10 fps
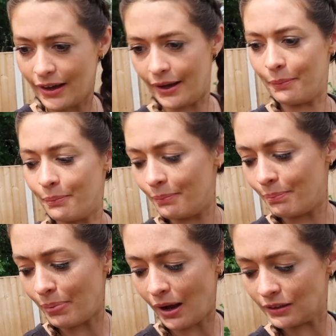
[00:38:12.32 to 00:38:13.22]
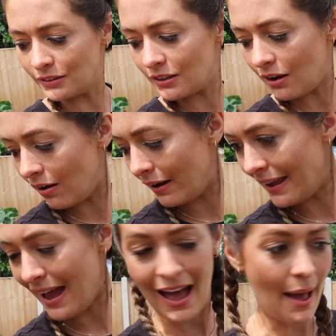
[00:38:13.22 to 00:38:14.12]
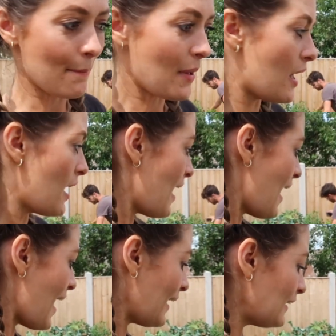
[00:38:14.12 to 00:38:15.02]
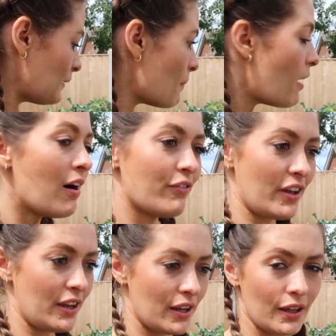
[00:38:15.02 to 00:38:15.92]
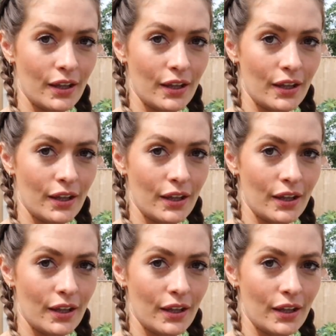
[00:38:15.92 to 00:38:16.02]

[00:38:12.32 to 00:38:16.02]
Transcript: Um, um but I am Hank Marvin.